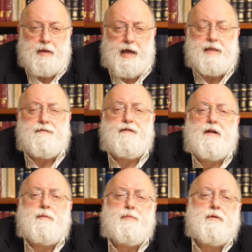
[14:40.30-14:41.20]
And the
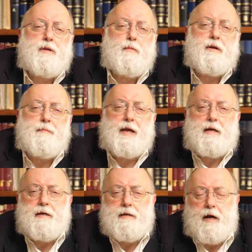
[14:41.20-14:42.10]
final point I want to
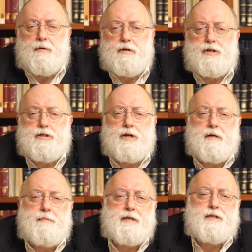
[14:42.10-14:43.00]
make a Rosh
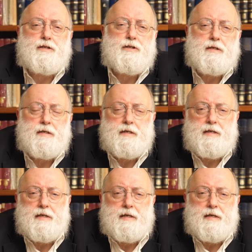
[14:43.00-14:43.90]
Hashanah message
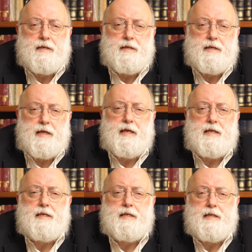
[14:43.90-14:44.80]

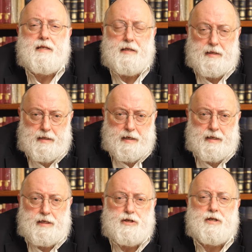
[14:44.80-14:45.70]
is, in
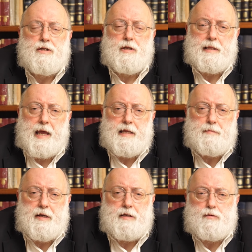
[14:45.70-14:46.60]
addition to light
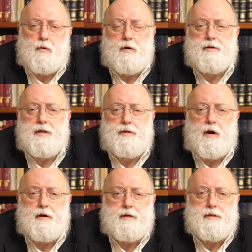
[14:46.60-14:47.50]
being stronger than
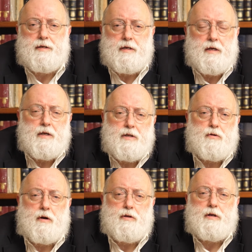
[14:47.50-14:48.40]
darkness, to
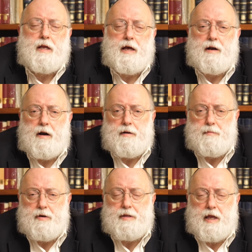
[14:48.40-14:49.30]
our looking at our
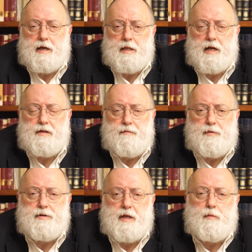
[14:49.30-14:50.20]
birthday, collective
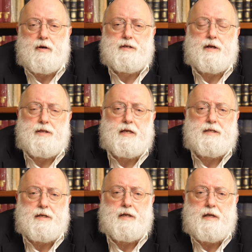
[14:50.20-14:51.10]
birthday, and what is our
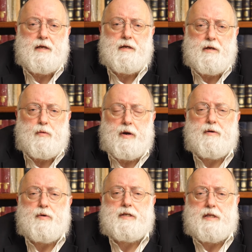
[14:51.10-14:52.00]
destiny, where
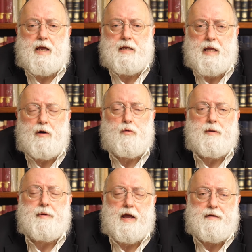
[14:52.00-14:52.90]
do we stand, how are we
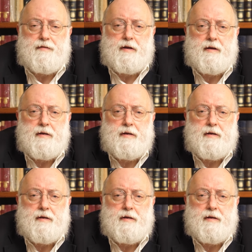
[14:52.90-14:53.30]
behaving,